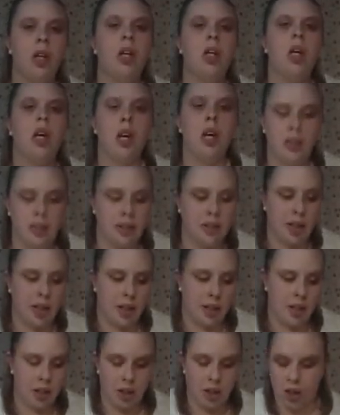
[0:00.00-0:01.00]
and stick
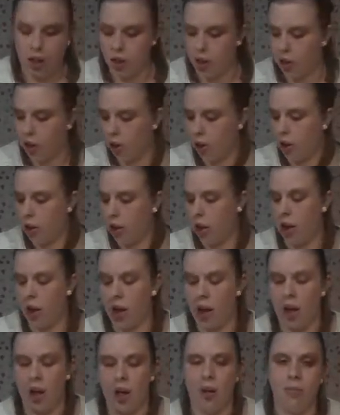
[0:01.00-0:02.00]
it to your
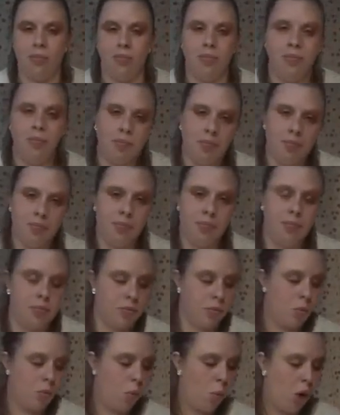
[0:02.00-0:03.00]

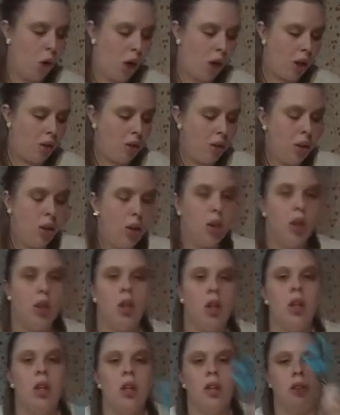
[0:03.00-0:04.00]
wall,
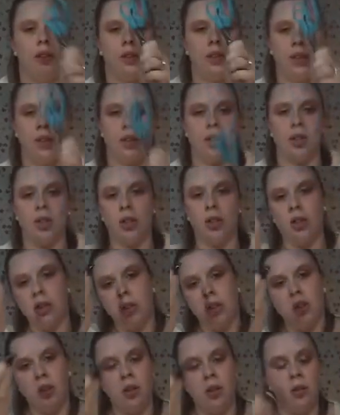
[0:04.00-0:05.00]

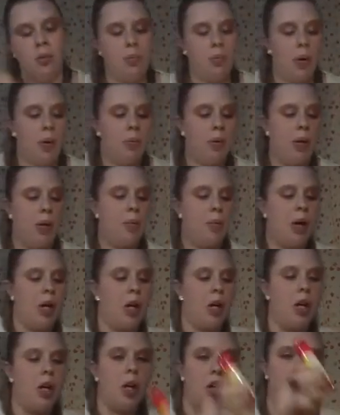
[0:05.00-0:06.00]
scissors, permanent
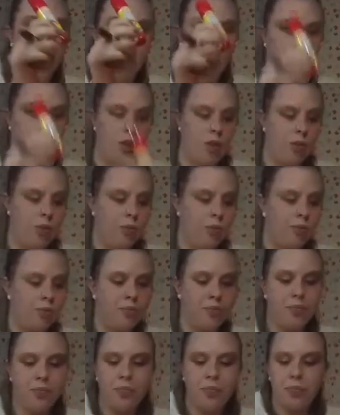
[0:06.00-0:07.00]
marker, glue.
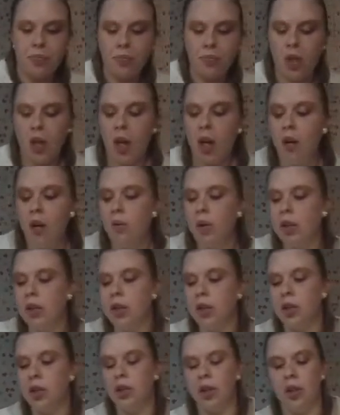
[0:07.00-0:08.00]
And what
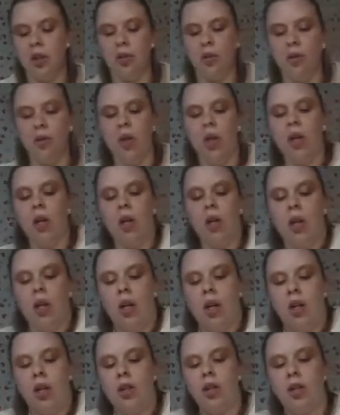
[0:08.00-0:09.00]
you'll do
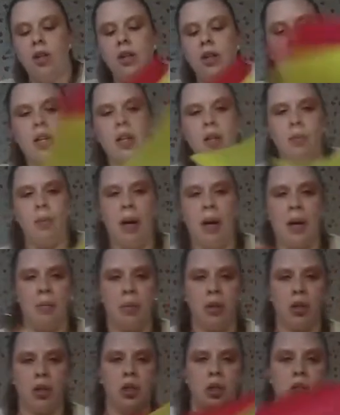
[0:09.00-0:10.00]
is you'll take the
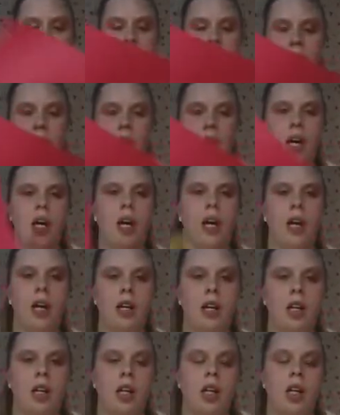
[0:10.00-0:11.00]
papers
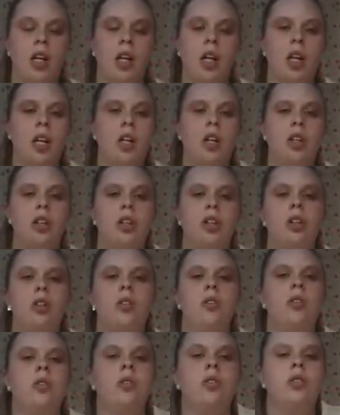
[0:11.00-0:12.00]
and you'll
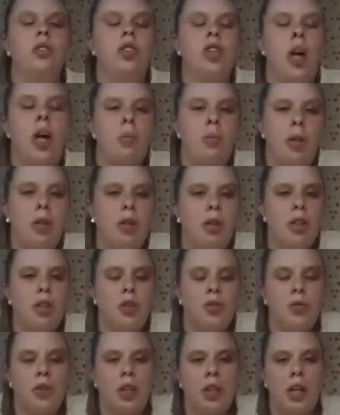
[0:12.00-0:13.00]
do job duties
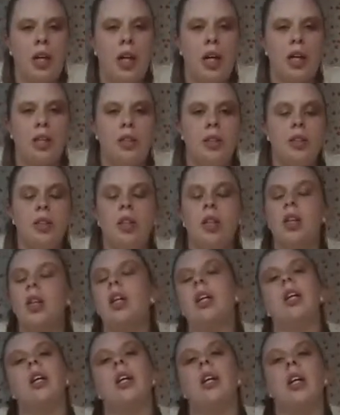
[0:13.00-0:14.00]
for the kids.
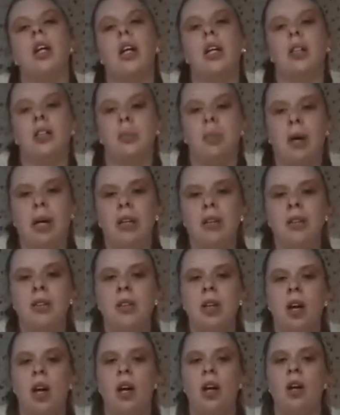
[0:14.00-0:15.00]
It depends
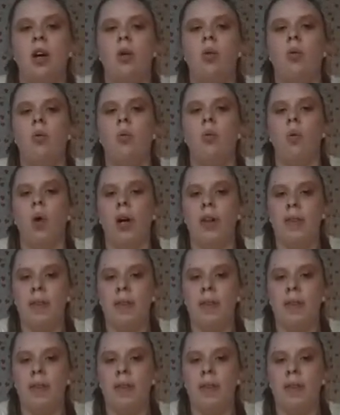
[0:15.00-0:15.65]
on what